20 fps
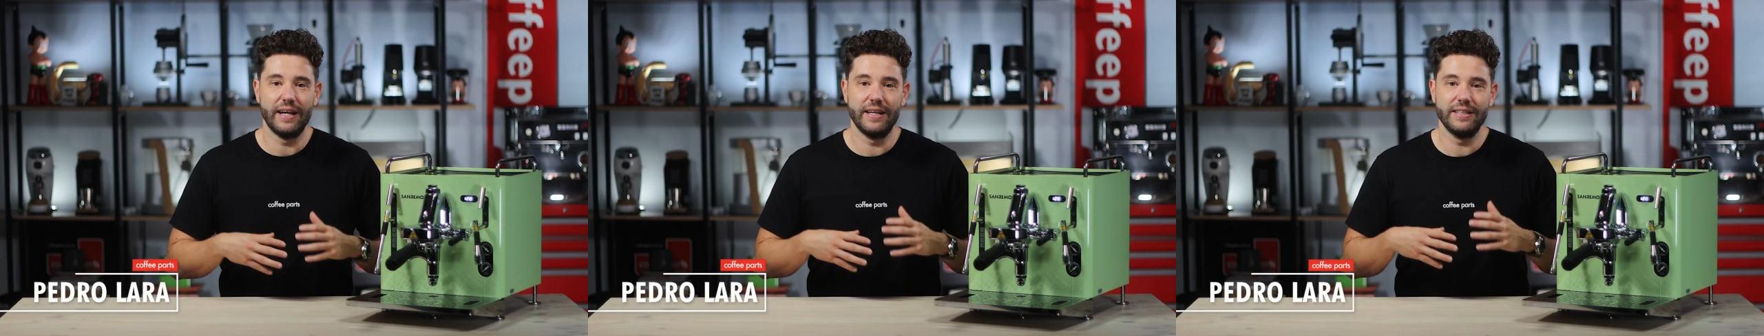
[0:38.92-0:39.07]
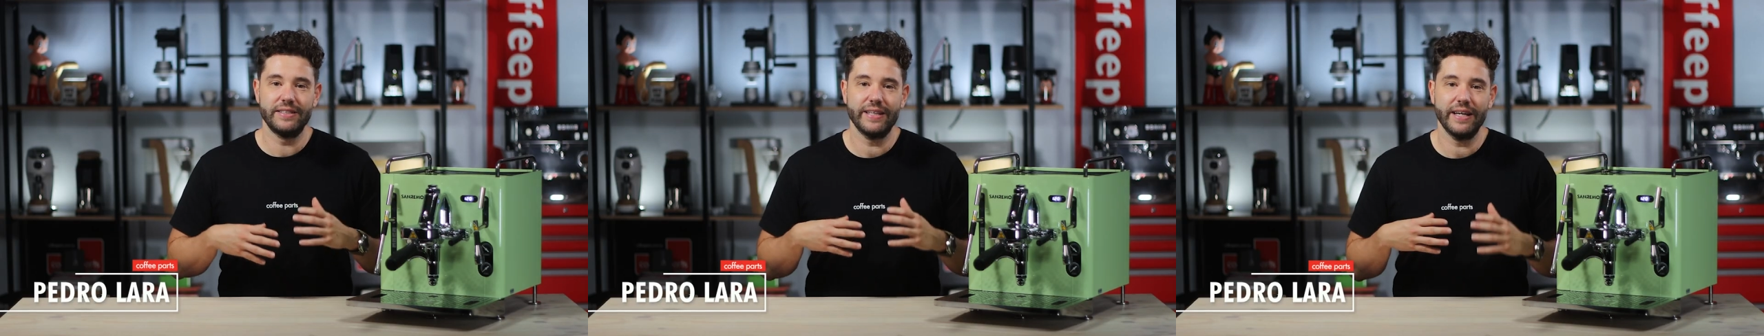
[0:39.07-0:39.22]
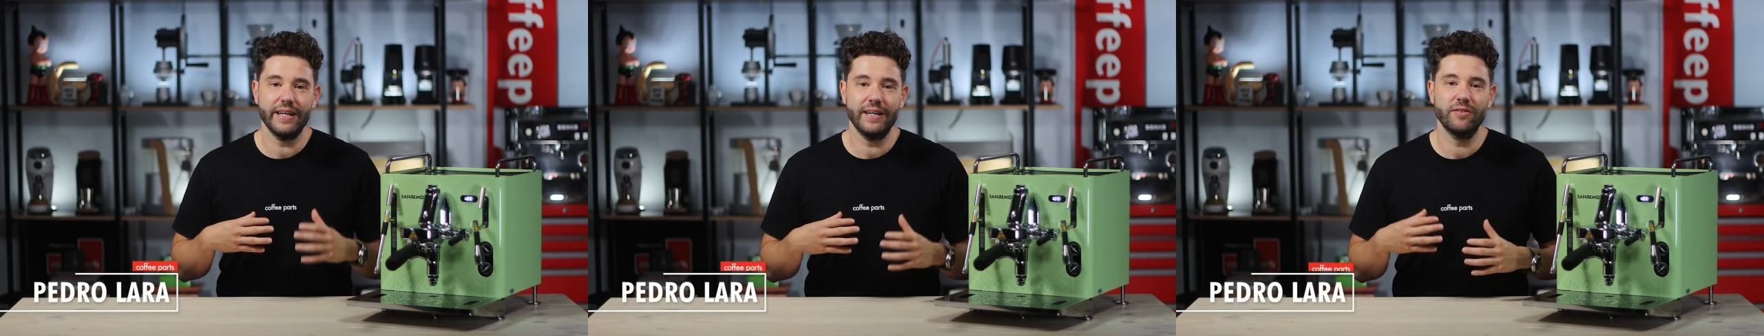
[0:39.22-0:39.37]
and
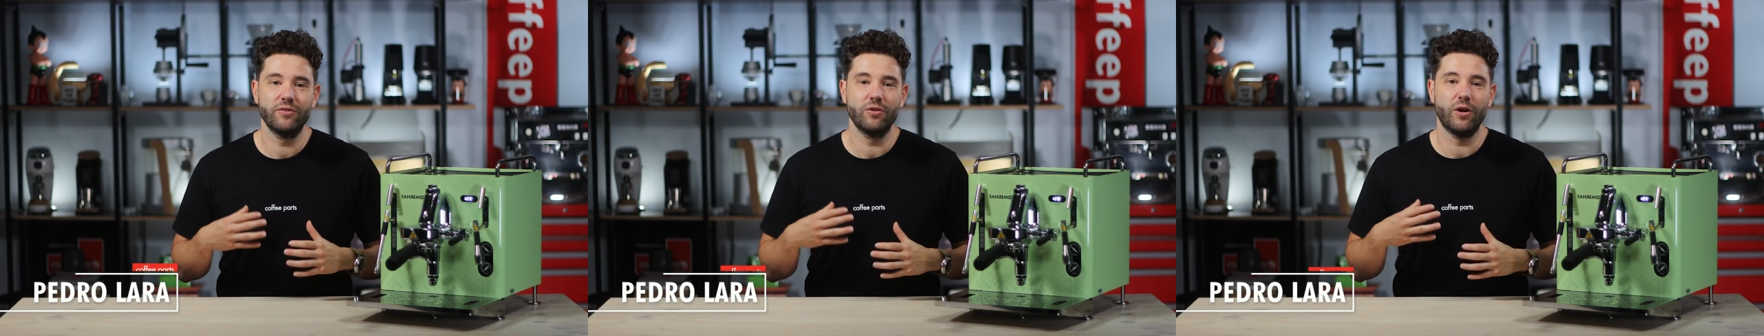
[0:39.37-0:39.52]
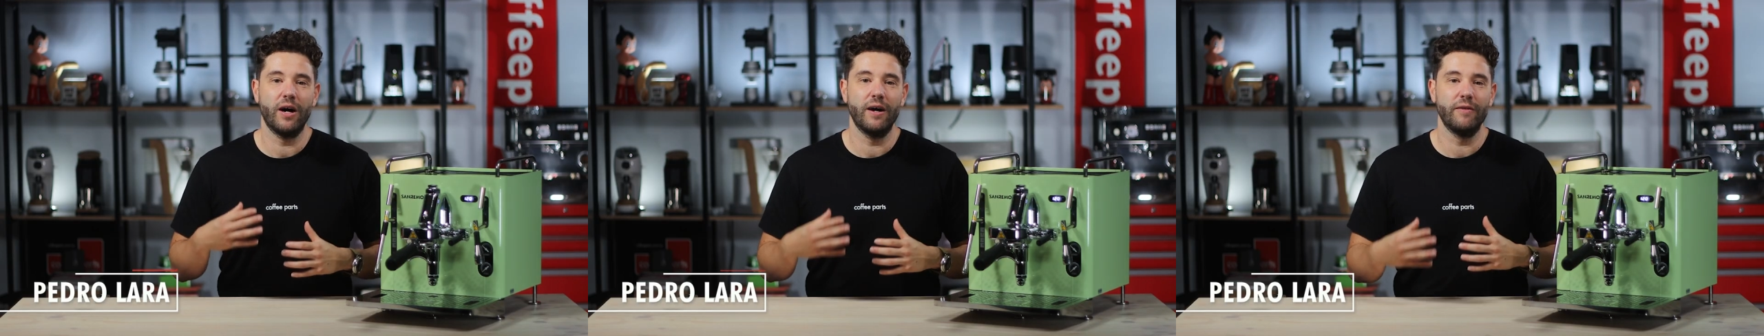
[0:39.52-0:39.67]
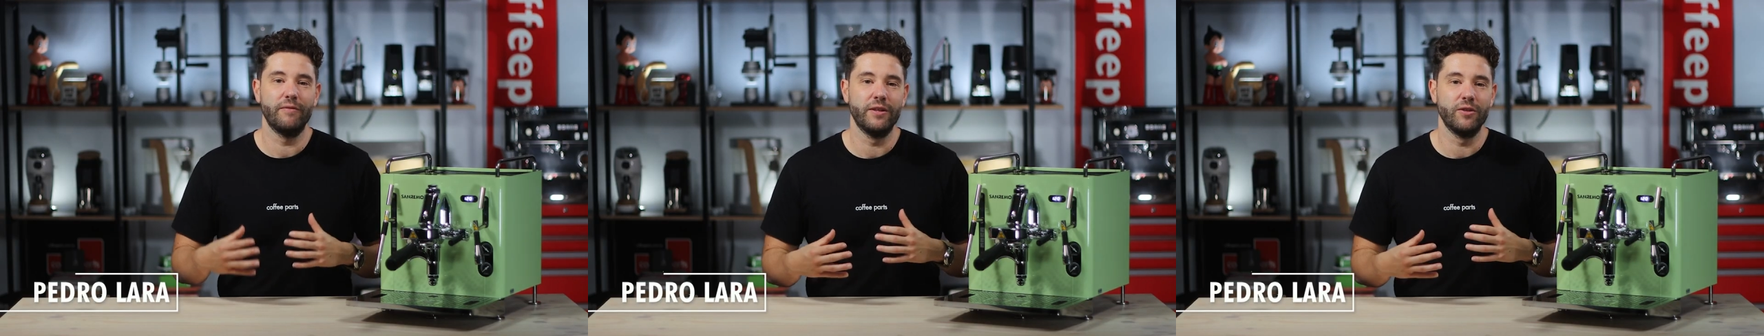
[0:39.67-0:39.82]
let's take a
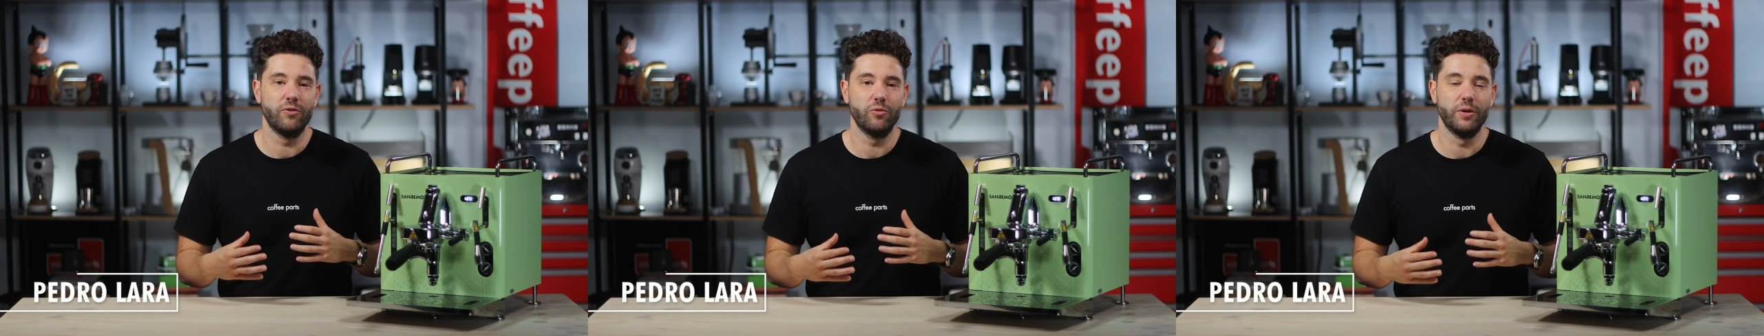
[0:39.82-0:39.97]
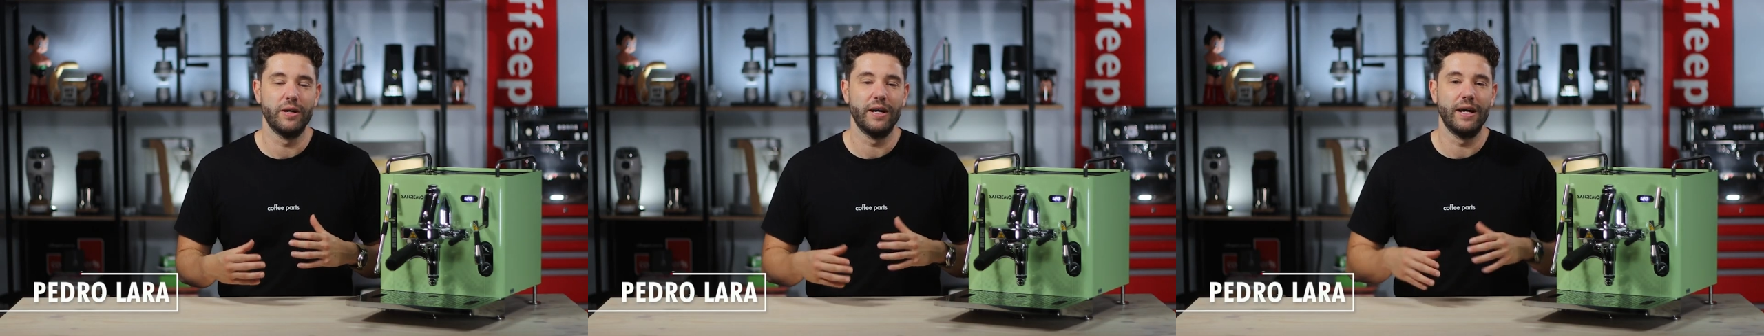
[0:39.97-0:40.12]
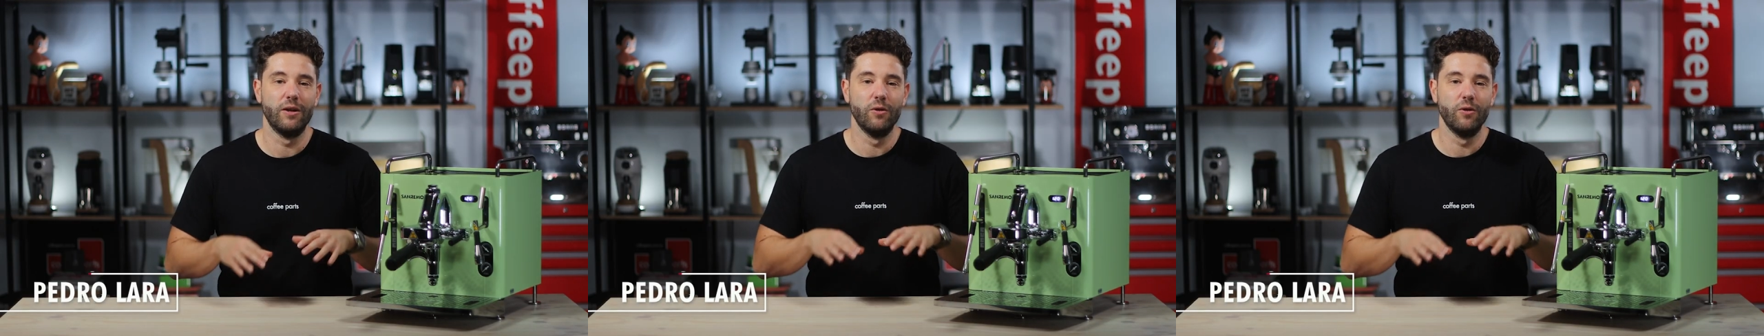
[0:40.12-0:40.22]
dive into it